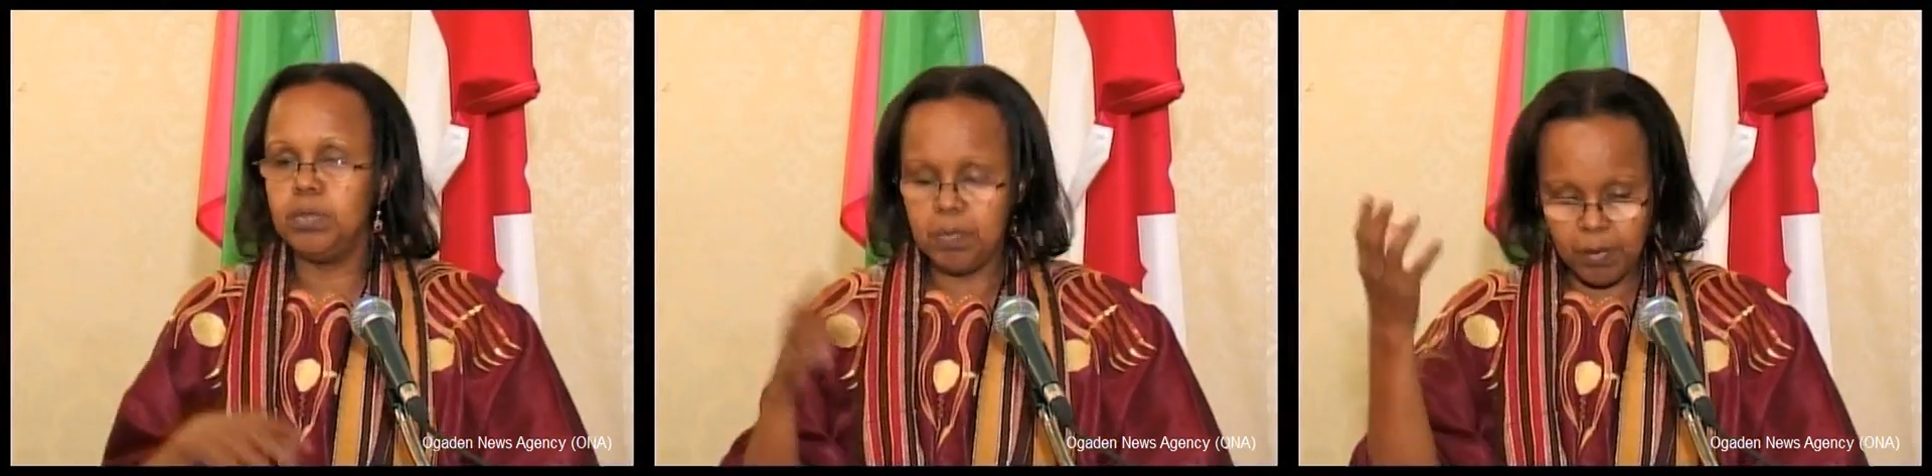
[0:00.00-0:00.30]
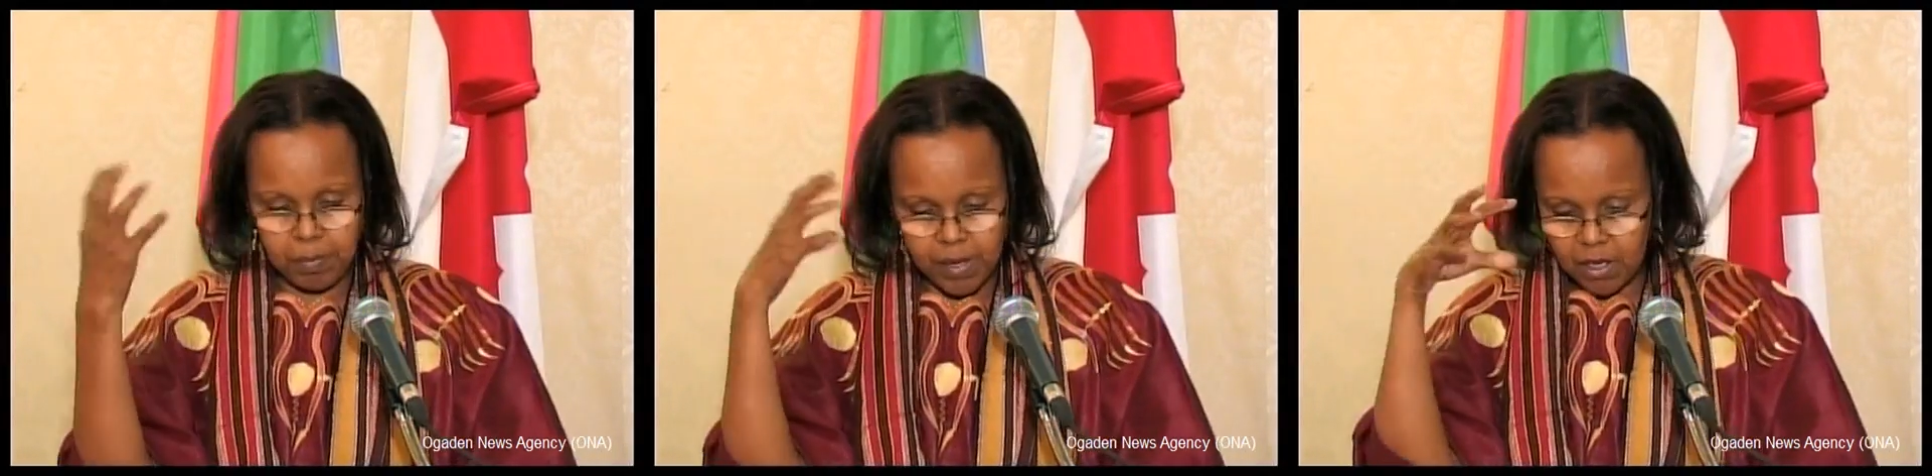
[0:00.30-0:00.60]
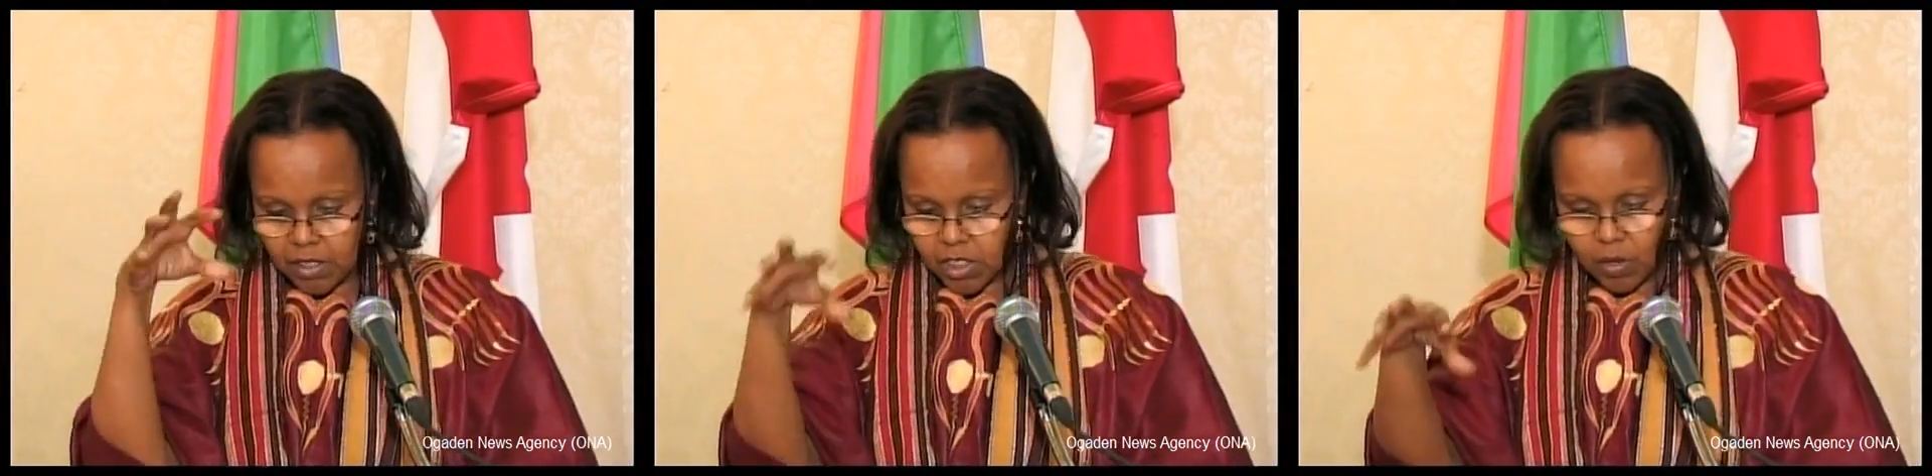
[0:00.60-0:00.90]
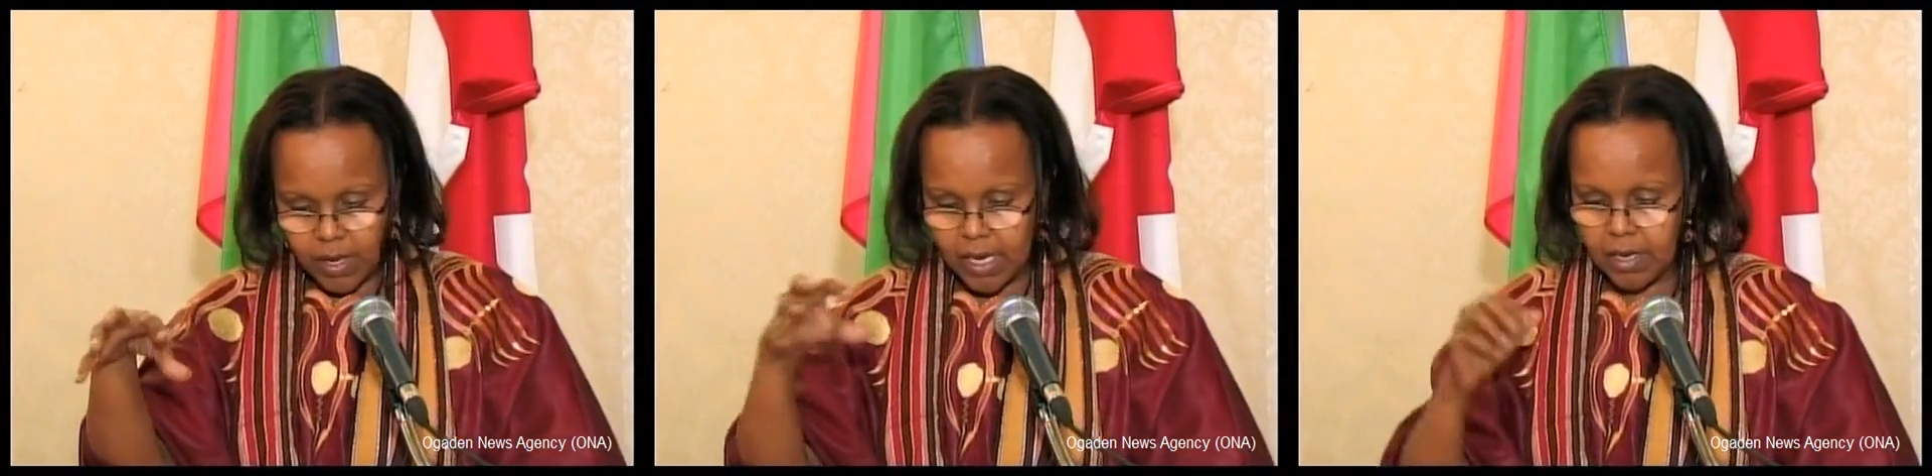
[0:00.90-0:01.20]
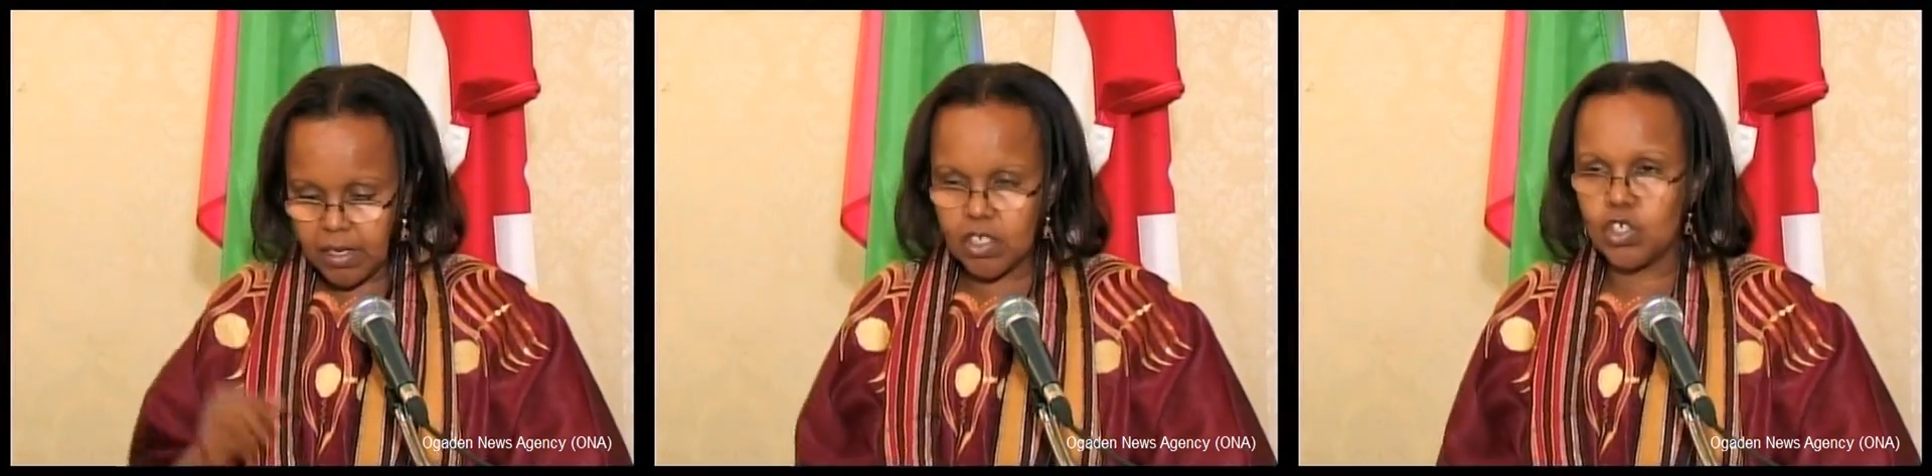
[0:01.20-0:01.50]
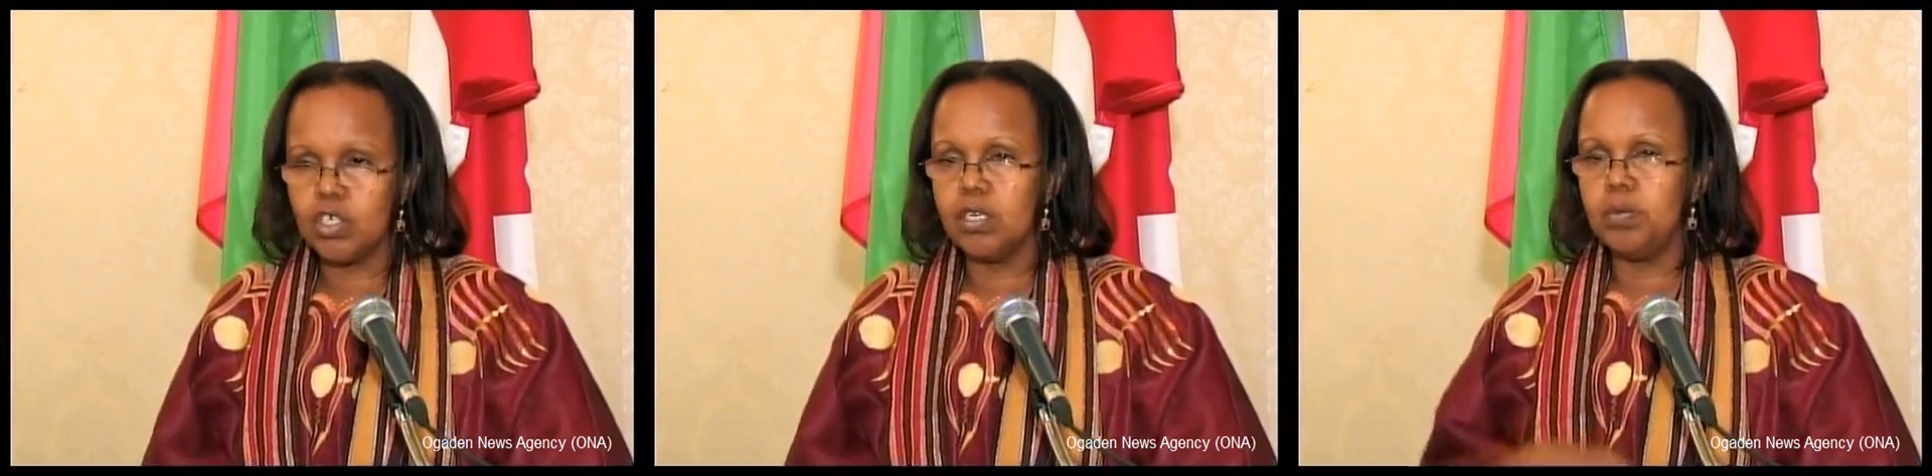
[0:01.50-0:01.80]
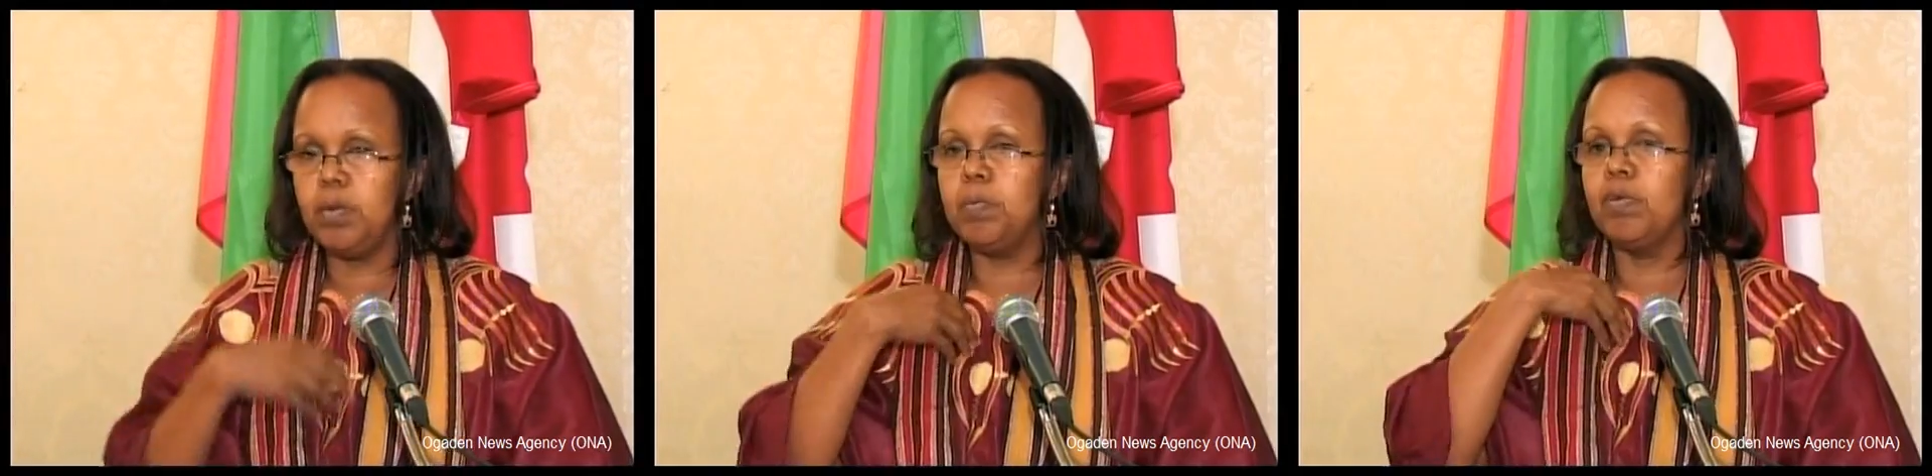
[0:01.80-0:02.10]
people being dislocated internally,
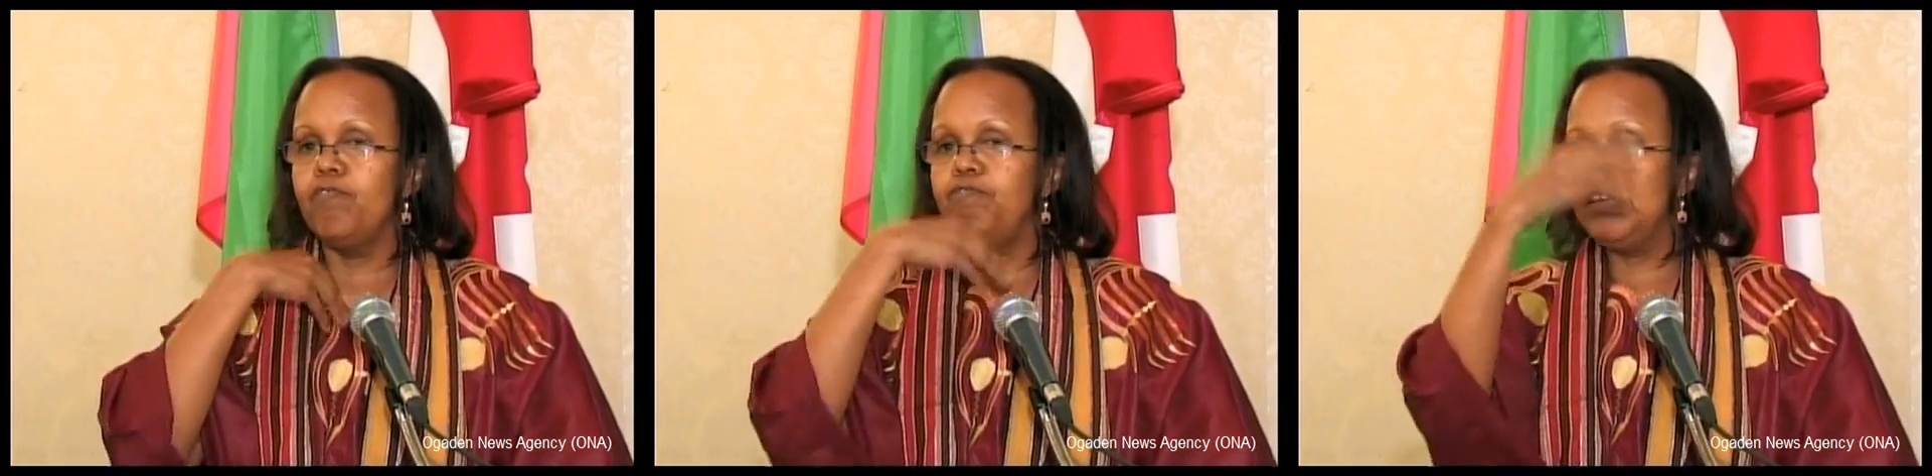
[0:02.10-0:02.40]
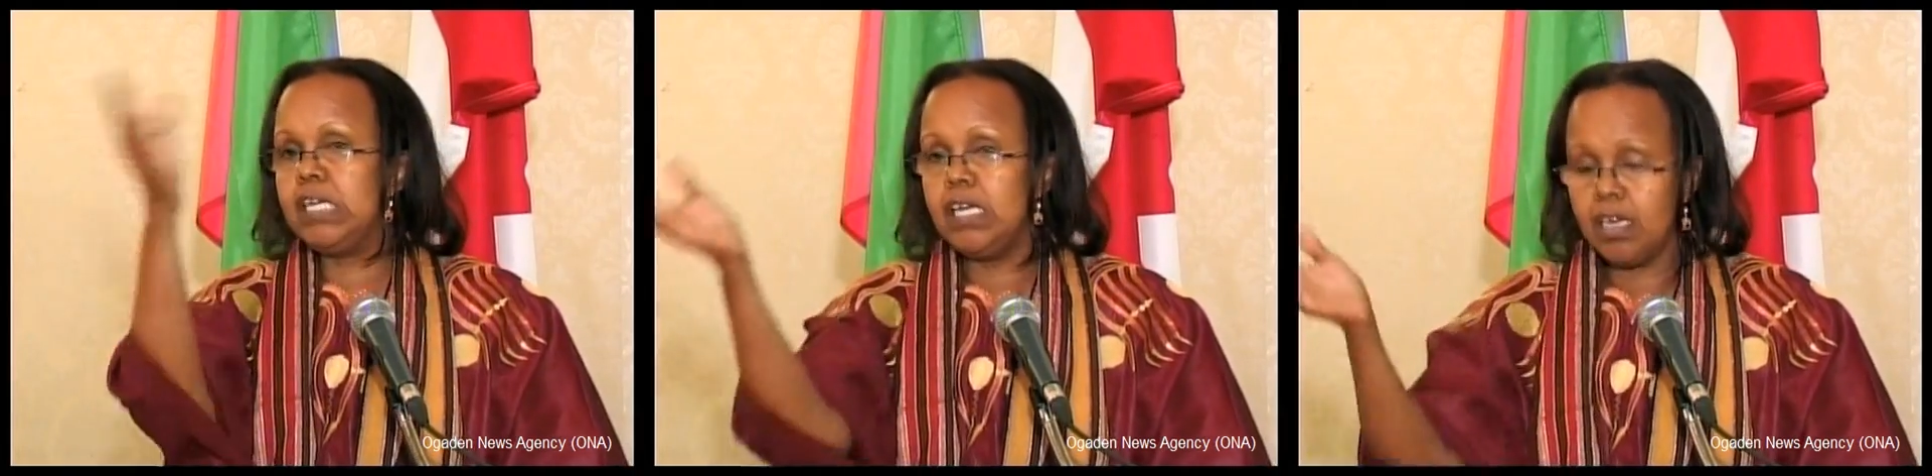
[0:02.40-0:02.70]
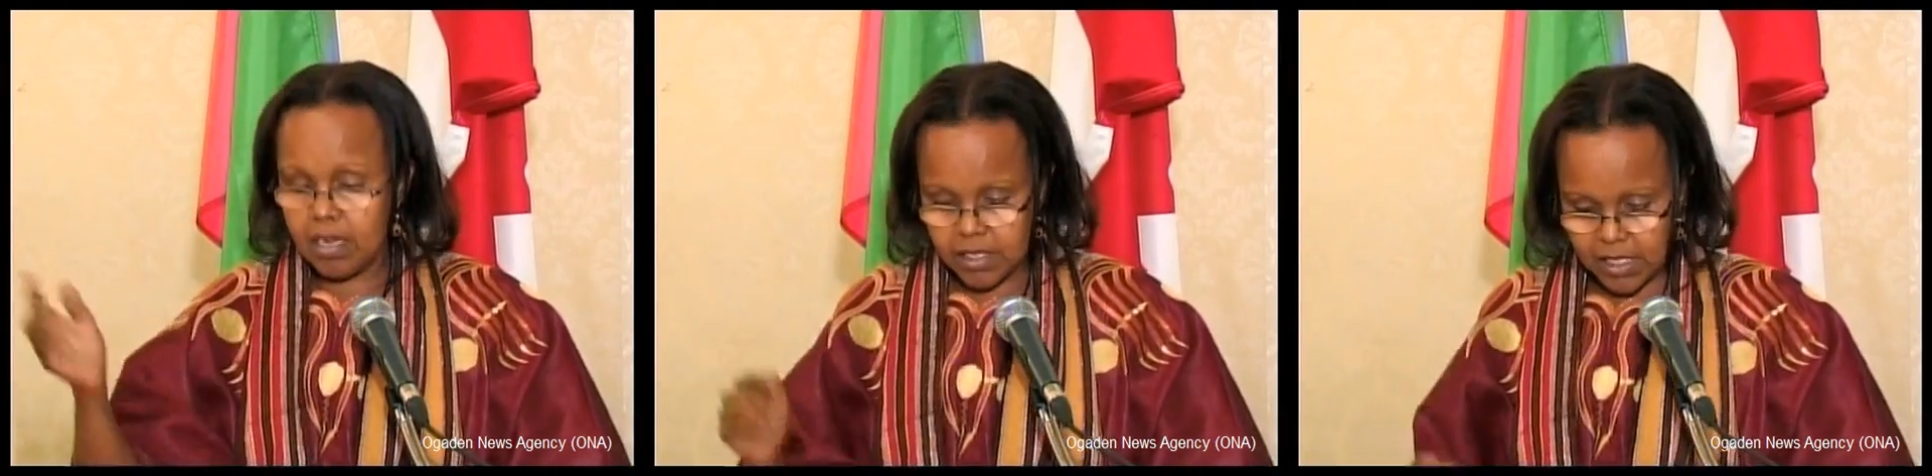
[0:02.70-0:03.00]
people fleeing,